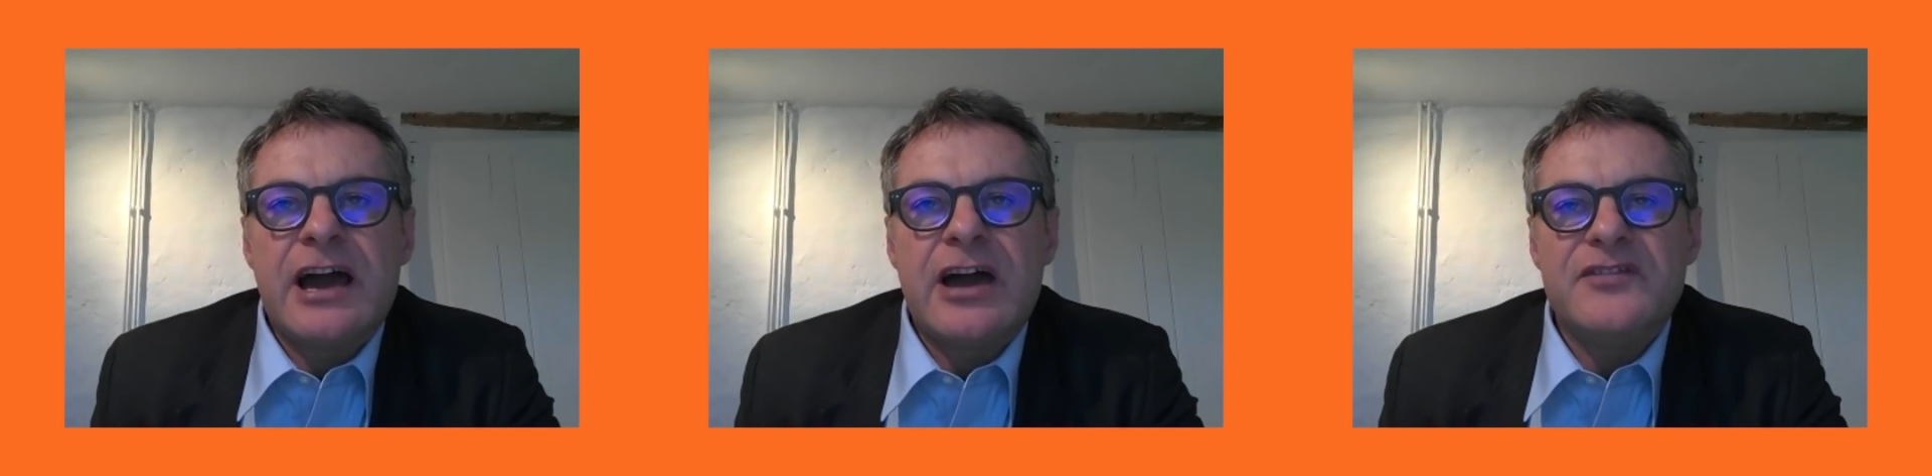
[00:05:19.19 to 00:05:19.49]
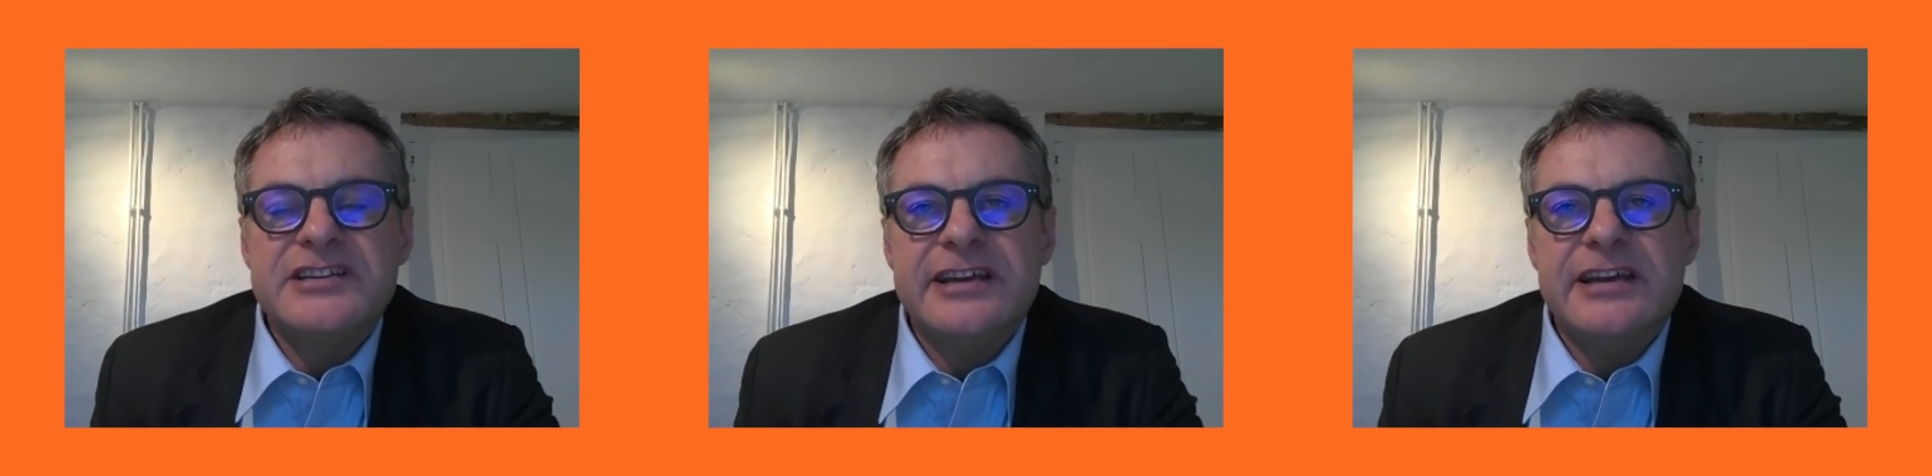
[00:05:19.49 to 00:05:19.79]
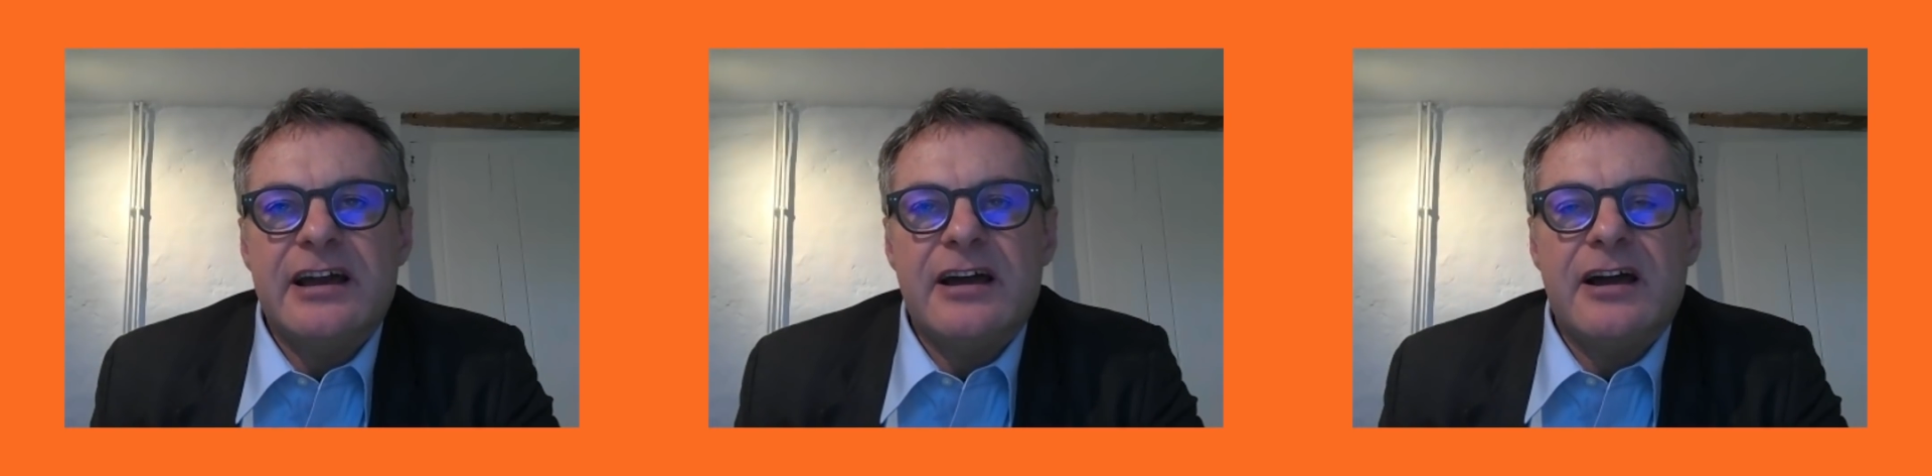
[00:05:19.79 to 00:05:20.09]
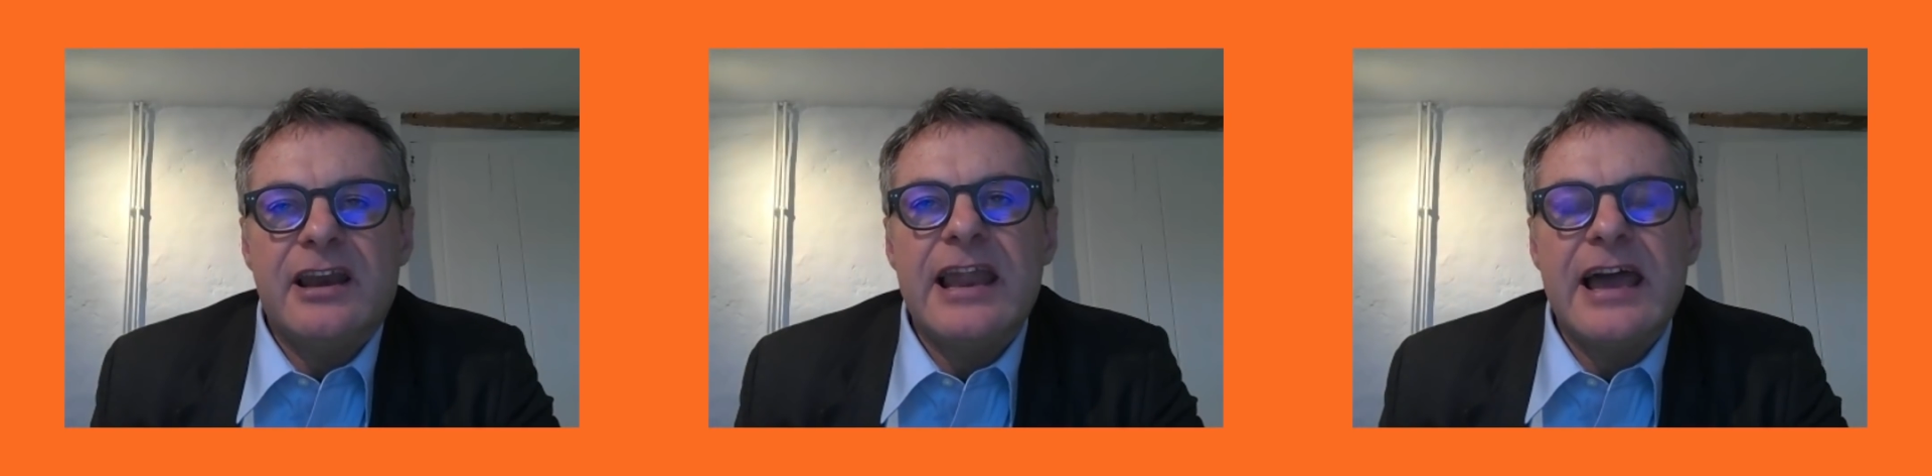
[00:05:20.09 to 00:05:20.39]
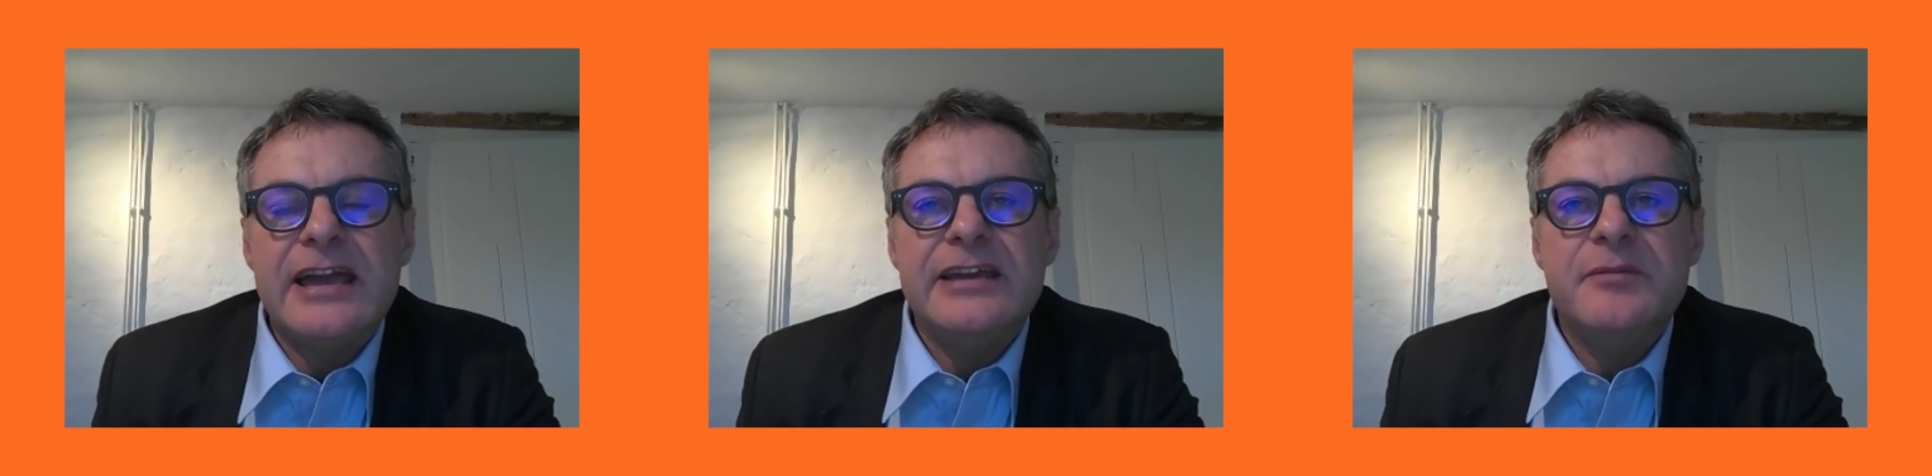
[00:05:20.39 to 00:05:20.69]
and obviously
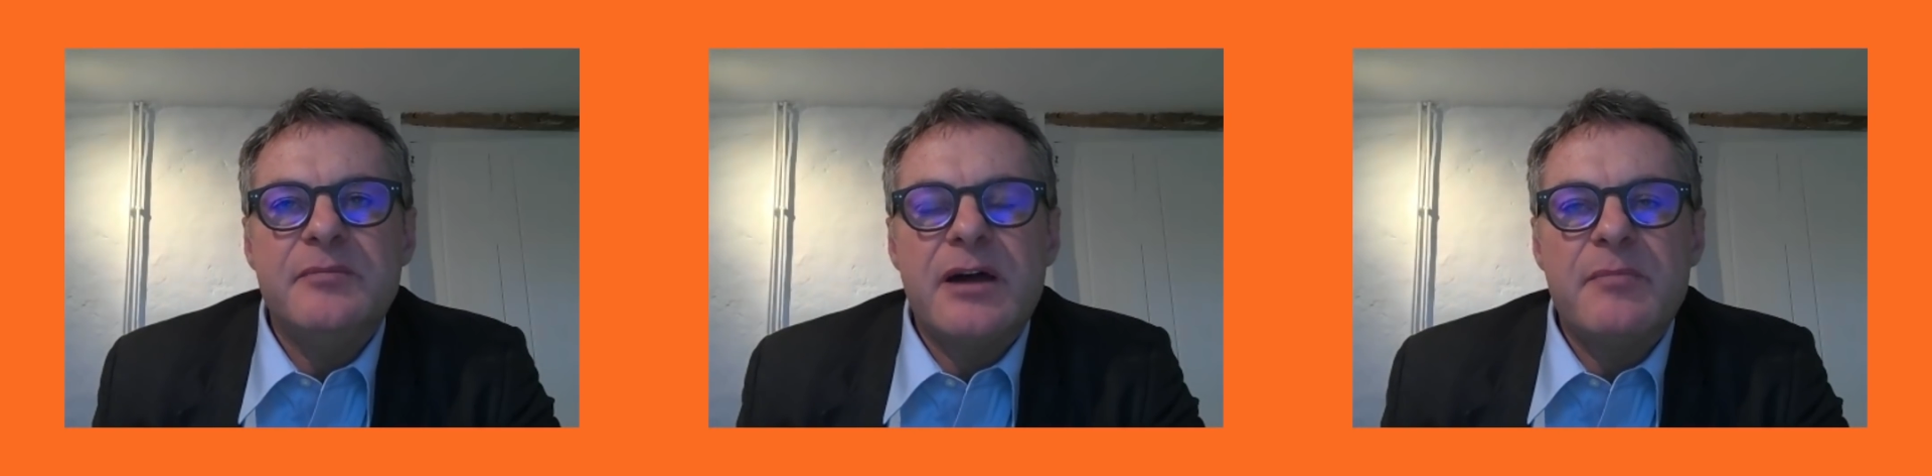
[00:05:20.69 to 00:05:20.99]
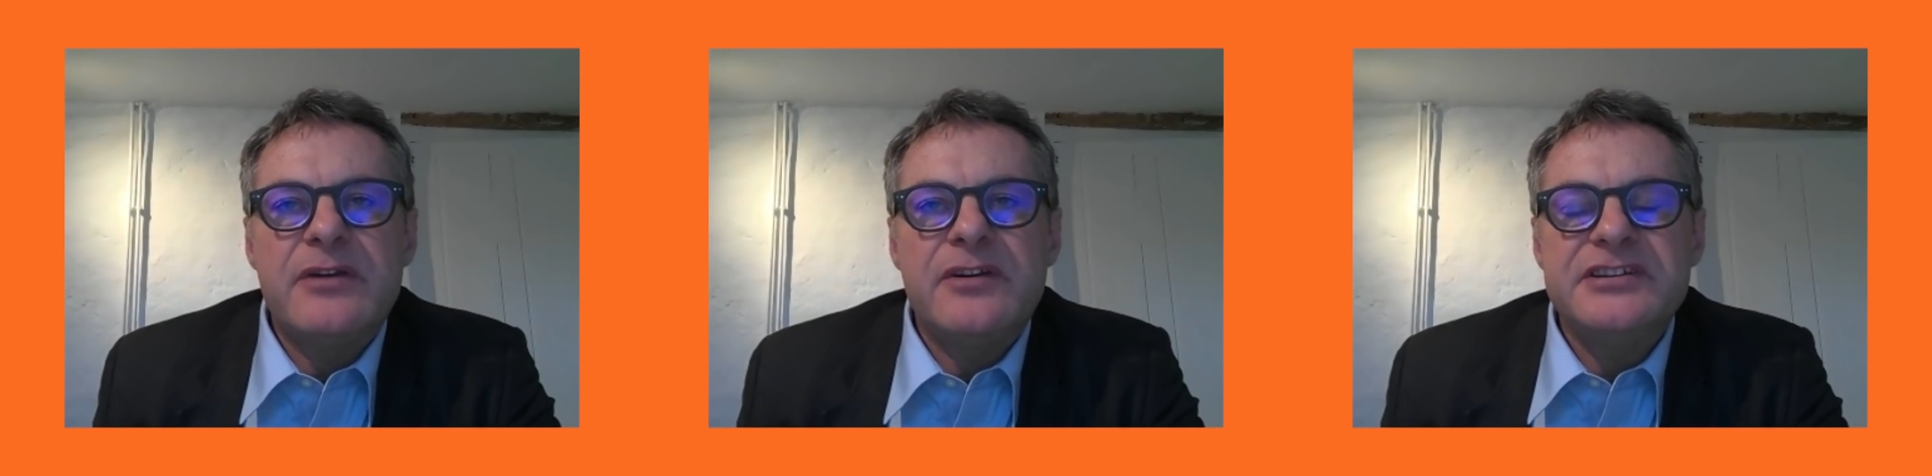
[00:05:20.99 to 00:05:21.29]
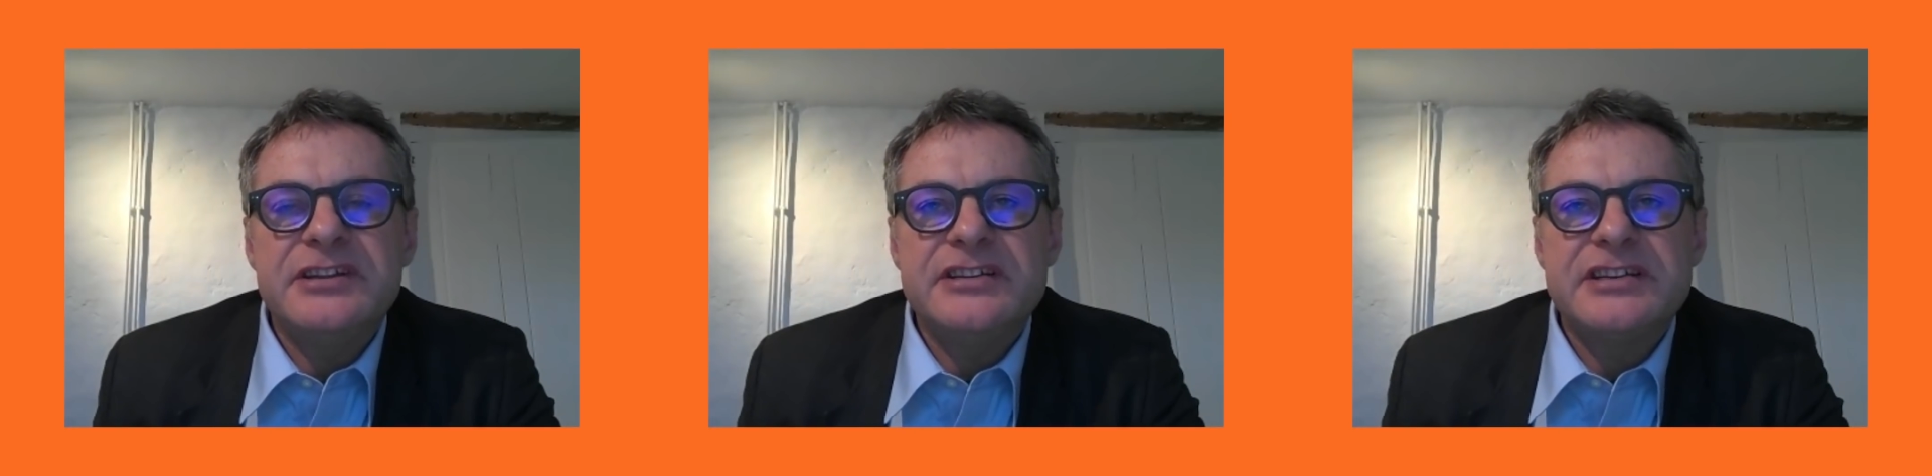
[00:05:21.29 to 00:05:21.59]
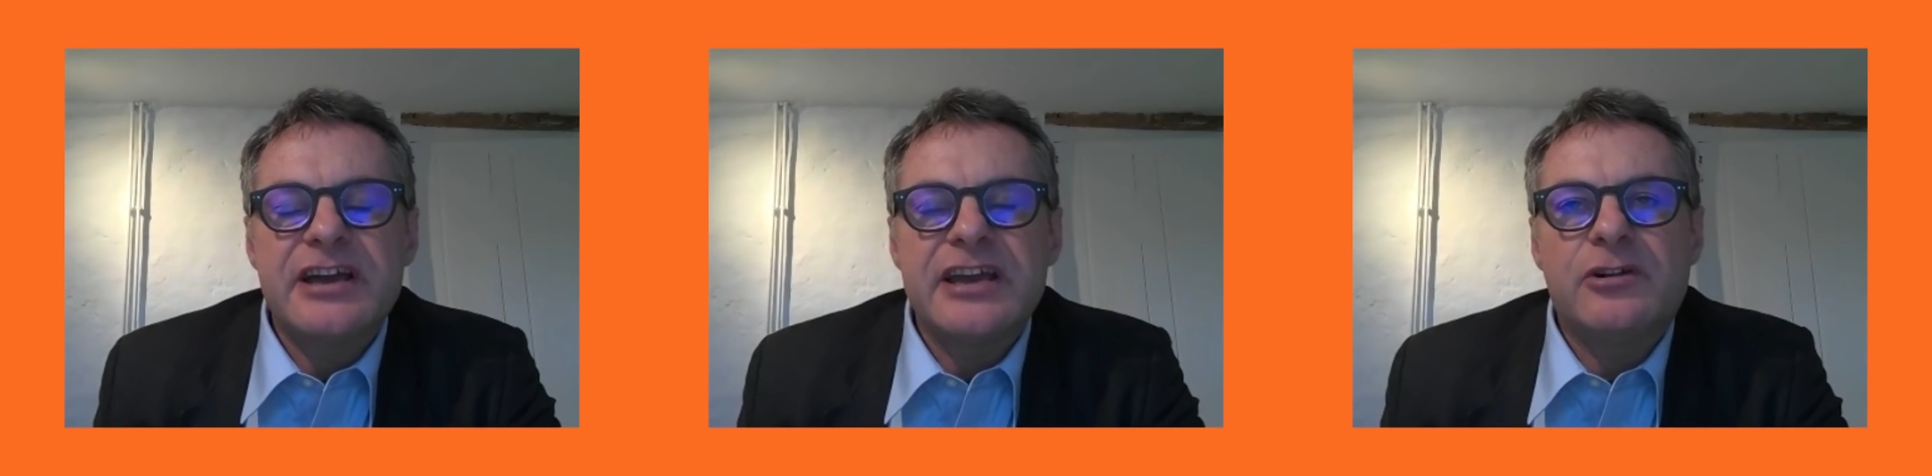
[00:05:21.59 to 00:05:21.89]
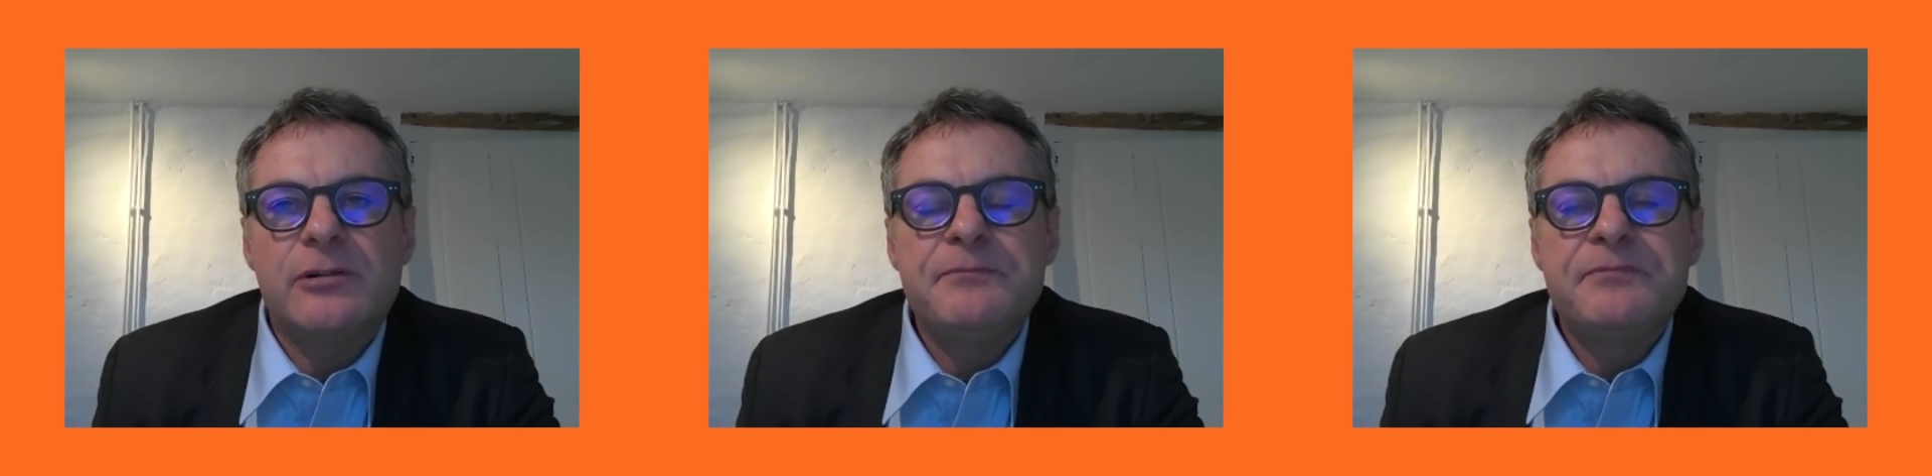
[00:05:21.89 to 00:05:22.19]
lay periods in the
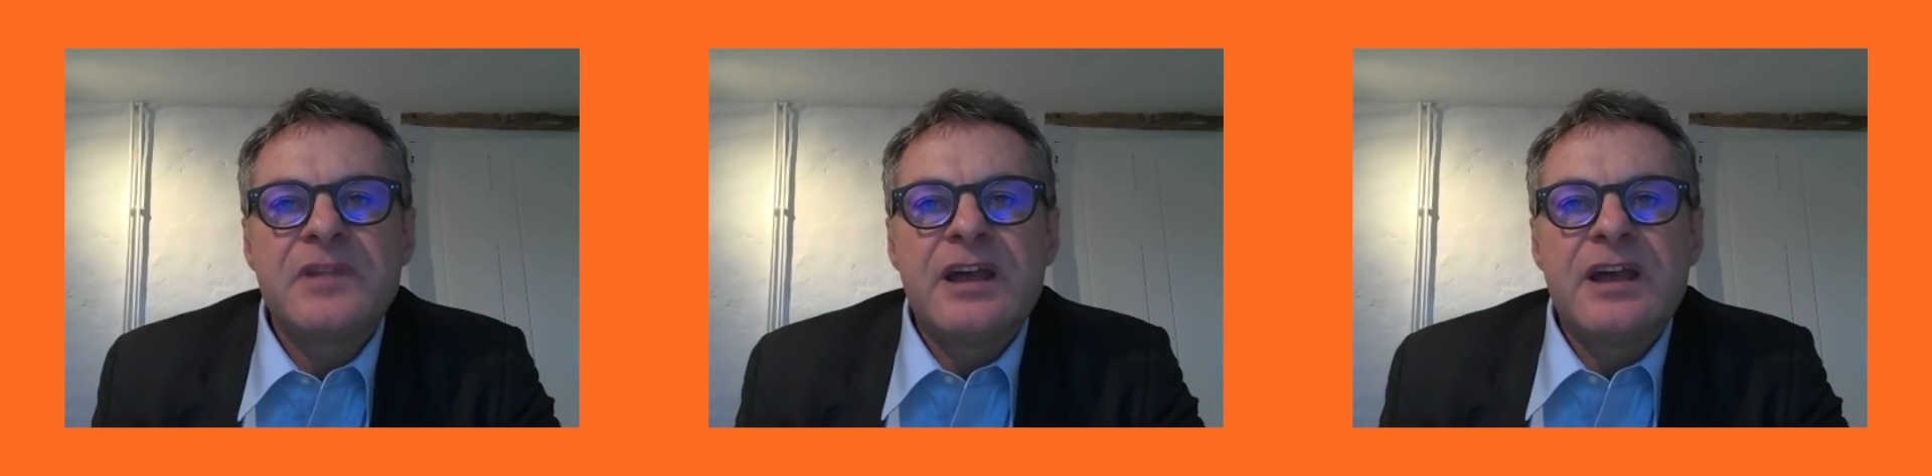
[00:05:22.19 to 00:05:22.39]
cycle.